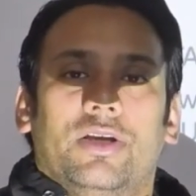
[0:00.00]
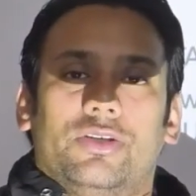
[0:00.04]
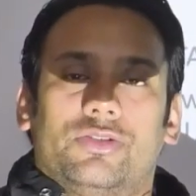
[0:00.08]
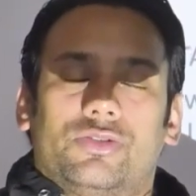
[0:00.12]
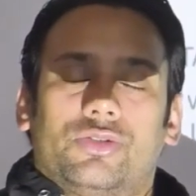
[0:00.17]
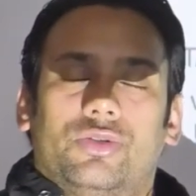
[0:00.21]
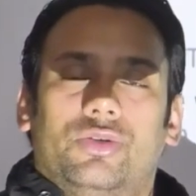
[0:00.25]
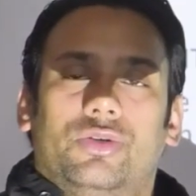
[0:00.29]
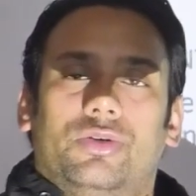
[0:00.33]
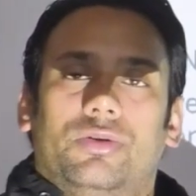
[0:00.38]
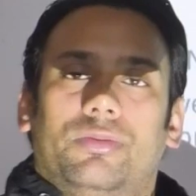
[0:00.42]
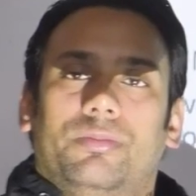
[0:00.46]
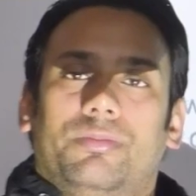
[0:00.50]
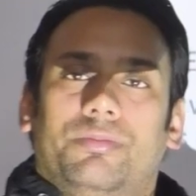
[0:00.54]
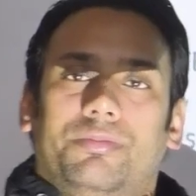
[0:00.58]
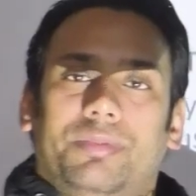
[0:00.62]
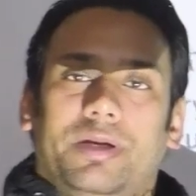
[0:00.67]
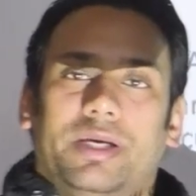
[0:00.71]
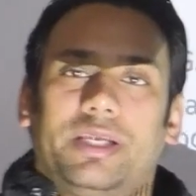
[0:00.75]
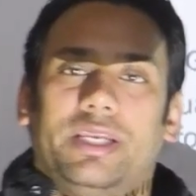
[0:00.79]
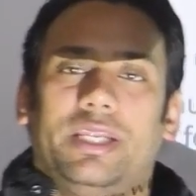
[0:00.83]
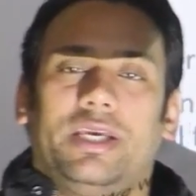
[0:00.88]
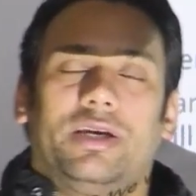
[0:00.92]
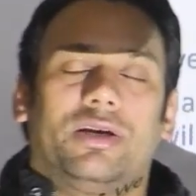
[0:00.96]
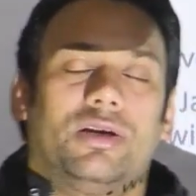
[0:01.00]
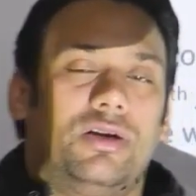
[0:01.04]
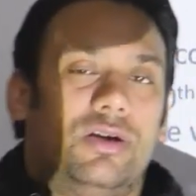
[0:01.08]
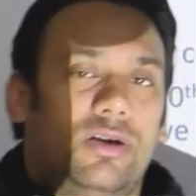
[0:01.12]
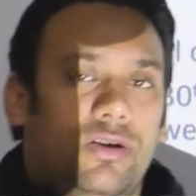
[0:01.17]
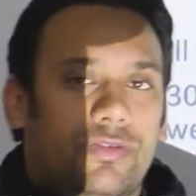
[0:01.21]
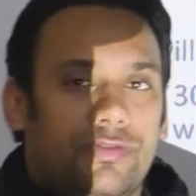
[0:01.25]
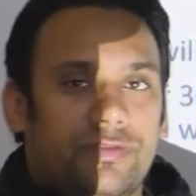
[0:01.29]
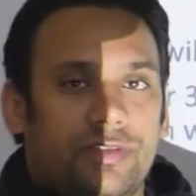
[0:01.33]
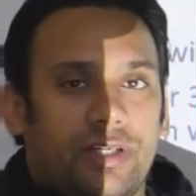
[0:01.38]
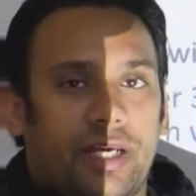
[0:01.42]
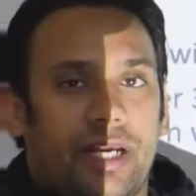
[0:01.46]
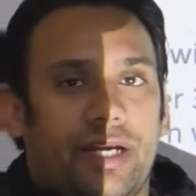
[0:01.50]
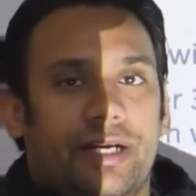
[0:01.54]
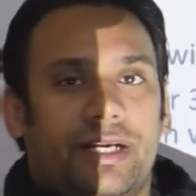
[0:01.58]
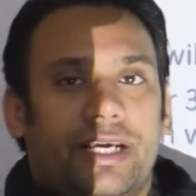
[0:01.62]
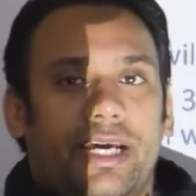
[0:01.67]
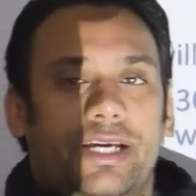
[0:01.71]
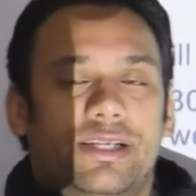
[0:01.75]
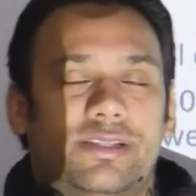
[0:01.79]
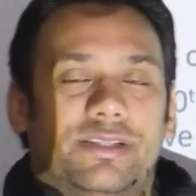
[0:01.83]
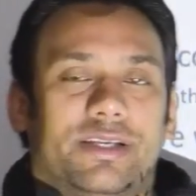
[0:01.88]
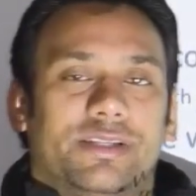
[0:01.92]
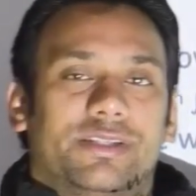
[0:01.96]
So beginning of the
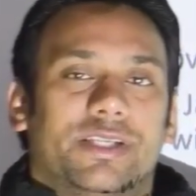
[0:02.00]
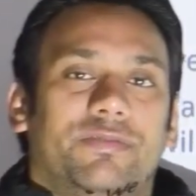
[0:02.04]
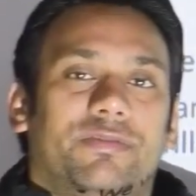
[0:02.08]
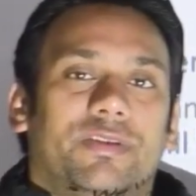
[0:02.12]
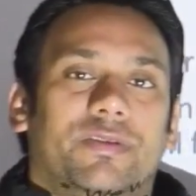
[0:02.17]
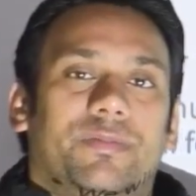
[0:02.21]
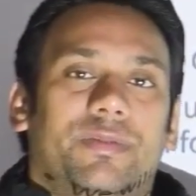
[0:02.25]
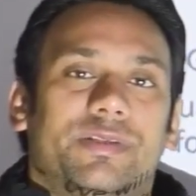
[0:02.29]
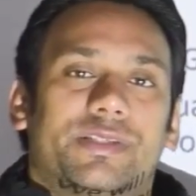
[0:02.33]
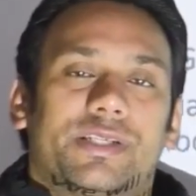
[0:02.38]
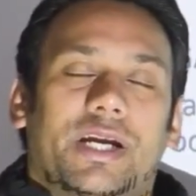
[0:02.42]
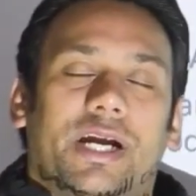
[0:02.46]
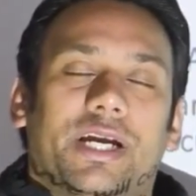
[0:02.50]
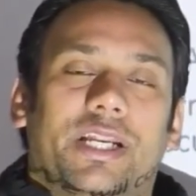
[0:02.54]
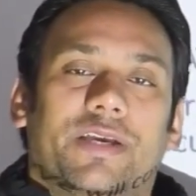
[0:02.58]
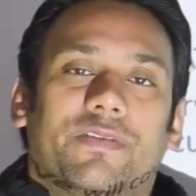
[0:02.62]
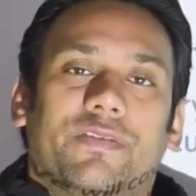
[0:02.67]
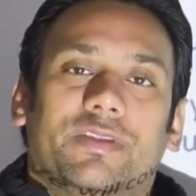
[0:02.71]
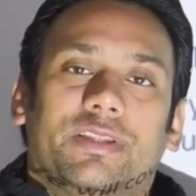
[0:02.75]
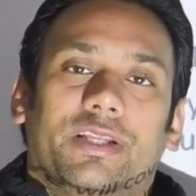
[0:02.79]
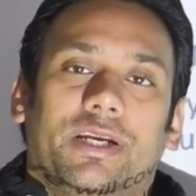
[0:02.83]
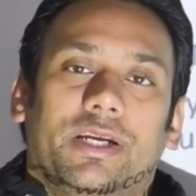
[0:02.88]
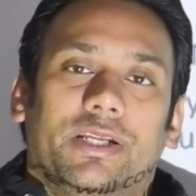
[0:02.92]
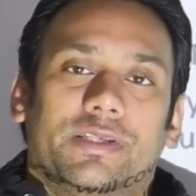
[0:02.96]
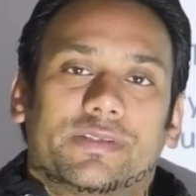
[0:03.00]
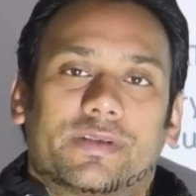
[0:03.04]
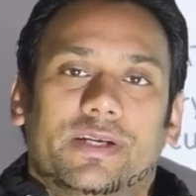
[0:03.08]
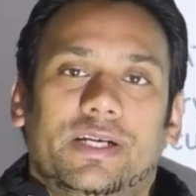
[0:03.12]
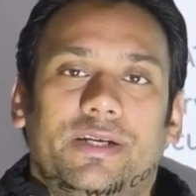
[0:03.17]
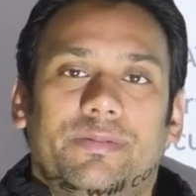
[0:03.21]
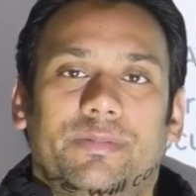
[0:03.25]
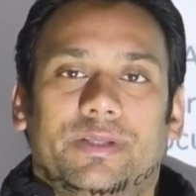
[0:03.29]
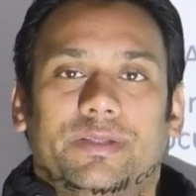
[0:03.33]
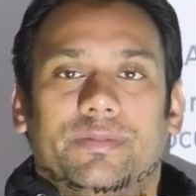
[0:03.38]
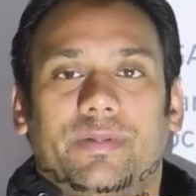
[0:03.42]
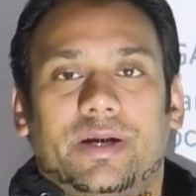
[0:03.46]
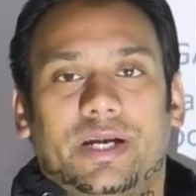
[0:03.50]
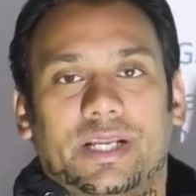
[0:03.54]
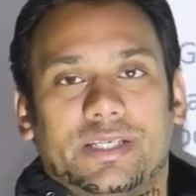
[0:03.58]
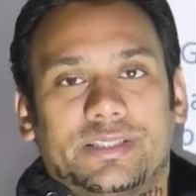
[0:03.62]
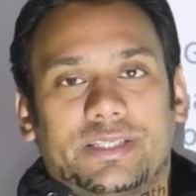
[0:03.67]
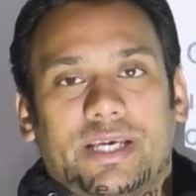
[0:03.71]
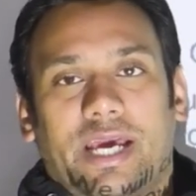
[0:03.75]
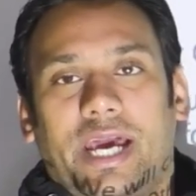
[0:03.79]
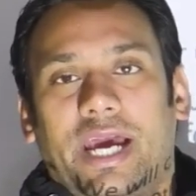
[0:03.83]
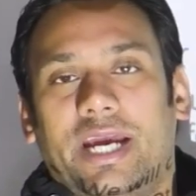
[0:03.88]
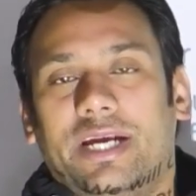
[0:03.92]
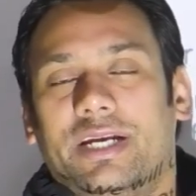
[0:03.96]
entire session will be starting with the discrete
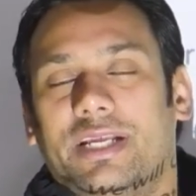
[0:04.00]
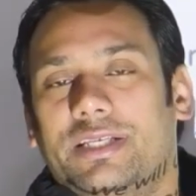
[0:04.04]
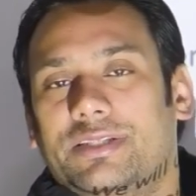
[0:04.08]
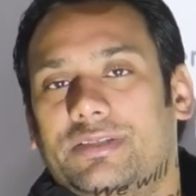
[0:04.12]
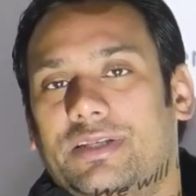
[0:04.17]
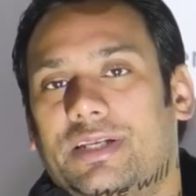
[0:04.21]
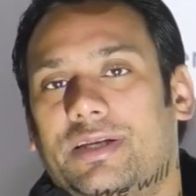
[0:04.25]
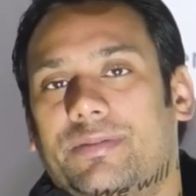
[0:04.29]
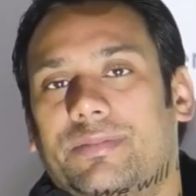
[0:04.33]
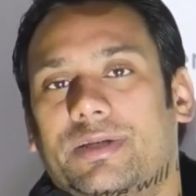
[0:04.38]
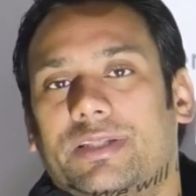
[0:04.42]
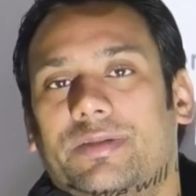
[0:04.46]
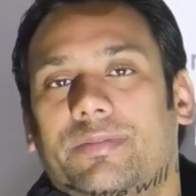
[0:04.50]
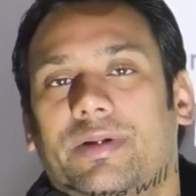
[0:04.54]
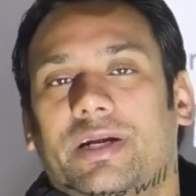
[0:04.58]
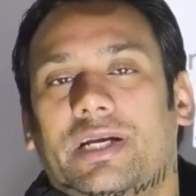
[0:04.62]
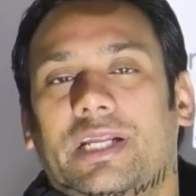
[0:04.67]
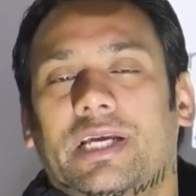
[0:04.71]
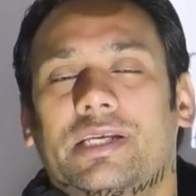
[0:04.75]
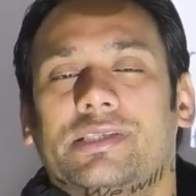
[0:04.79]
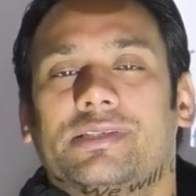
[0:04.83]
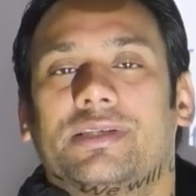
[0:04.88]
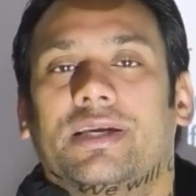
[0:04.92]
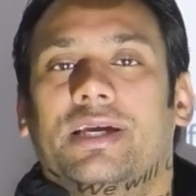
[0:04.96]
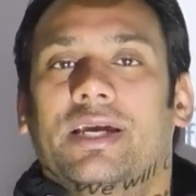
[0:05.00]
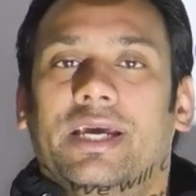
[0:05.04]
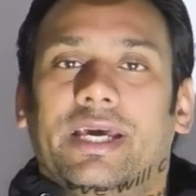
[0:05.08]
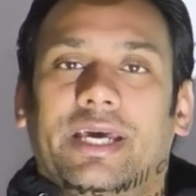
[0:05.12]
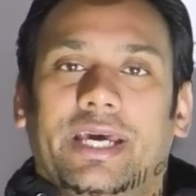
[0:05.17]
mathematics and engineering mathematics,